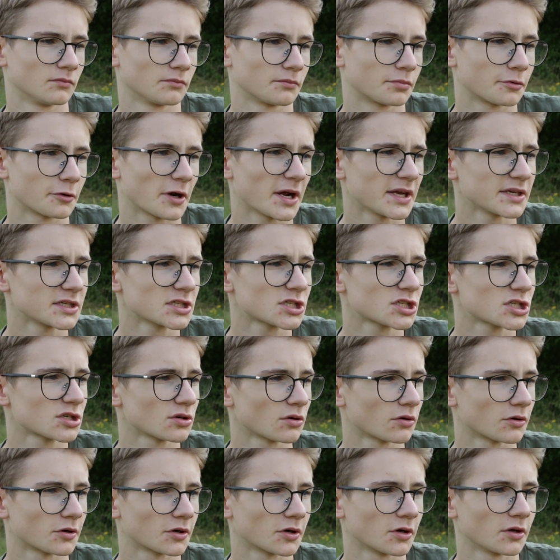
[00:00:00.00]
branch
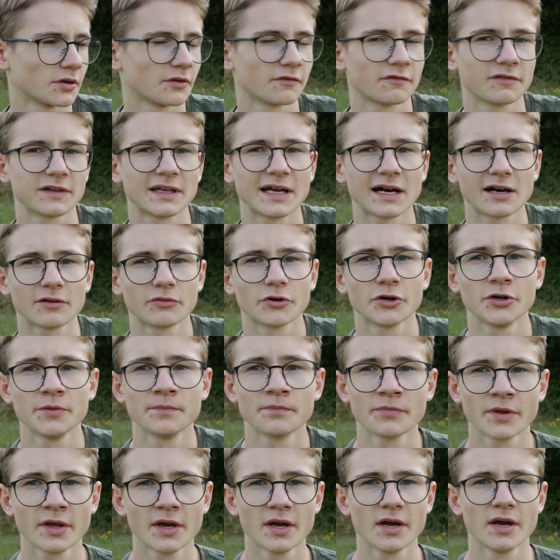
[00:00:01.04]
or on a flower,
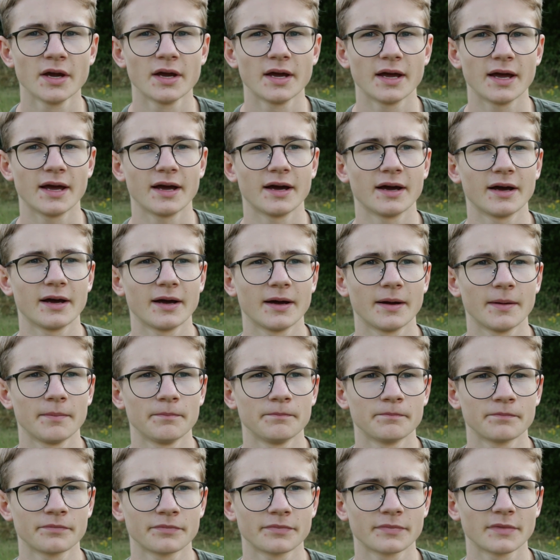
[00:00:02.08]

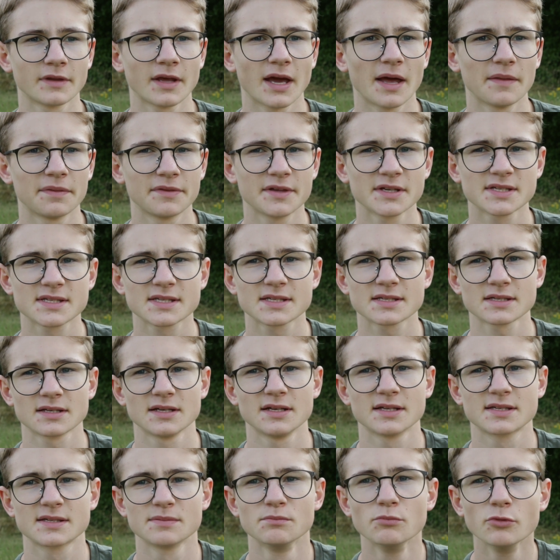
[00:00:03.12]
and this
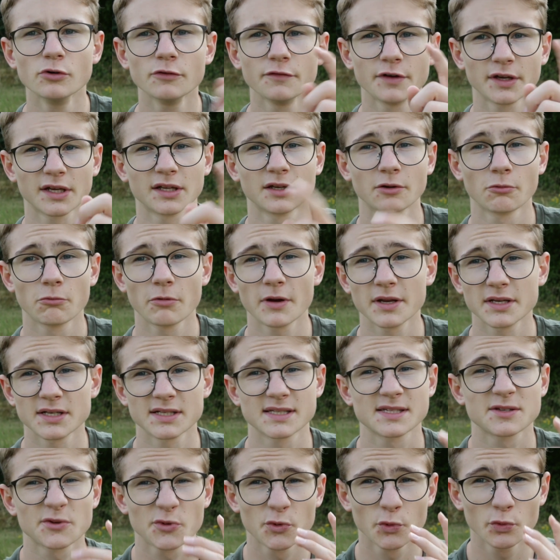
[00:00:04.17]
is moving in the wind,
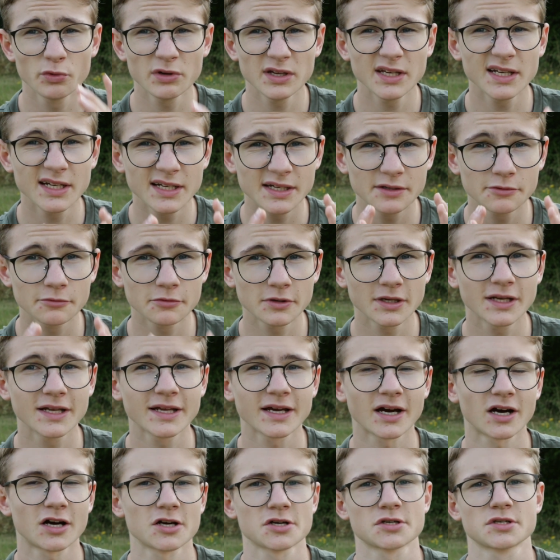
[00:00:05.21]
it's really
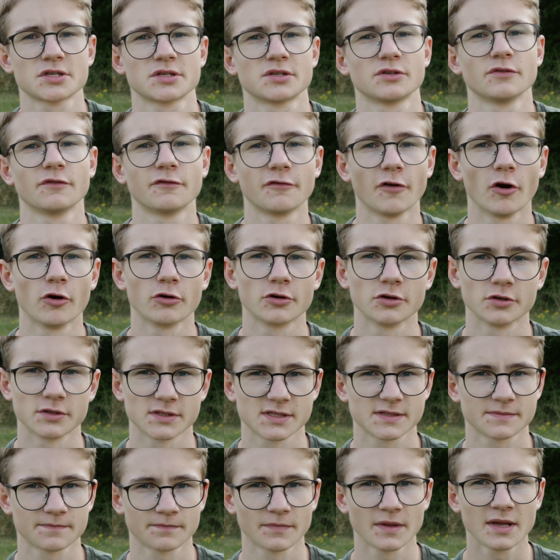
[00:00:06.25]
hard to
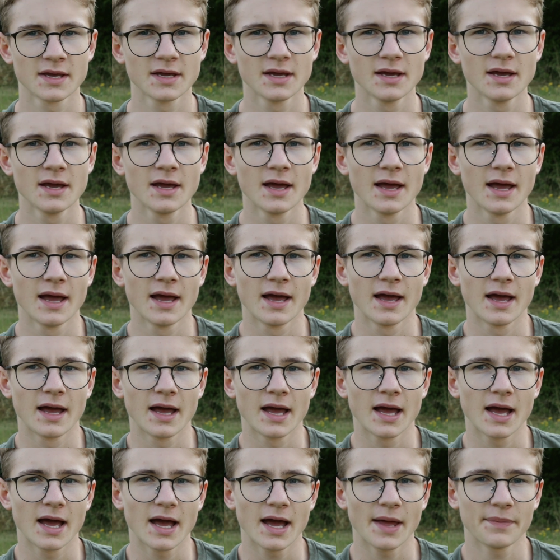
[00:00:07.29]
focus.
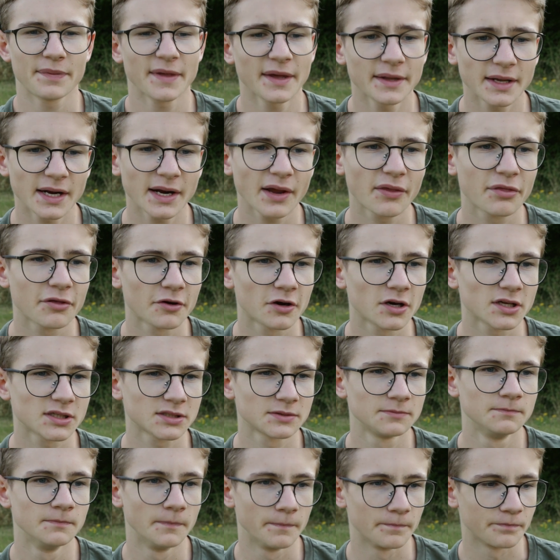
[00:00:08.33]
And then I
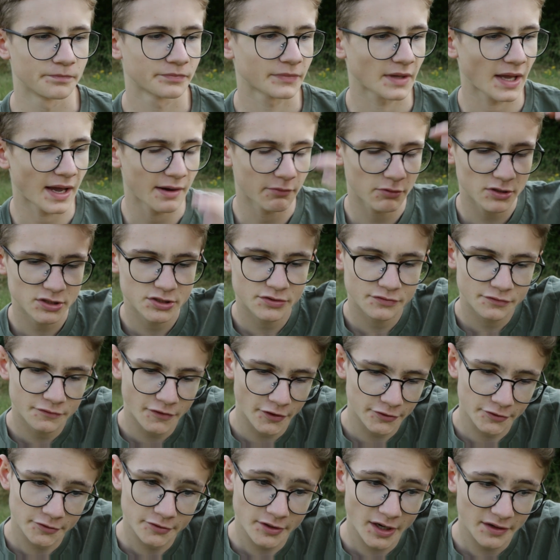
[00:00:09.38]
thought, I want to
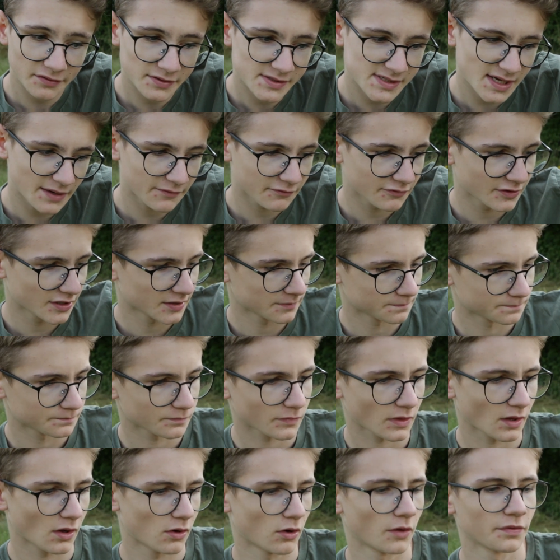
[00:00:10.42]
photograph something
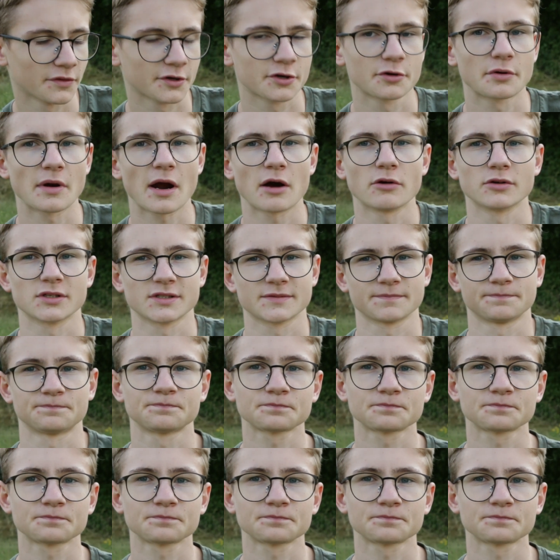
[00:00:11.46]
on the ground.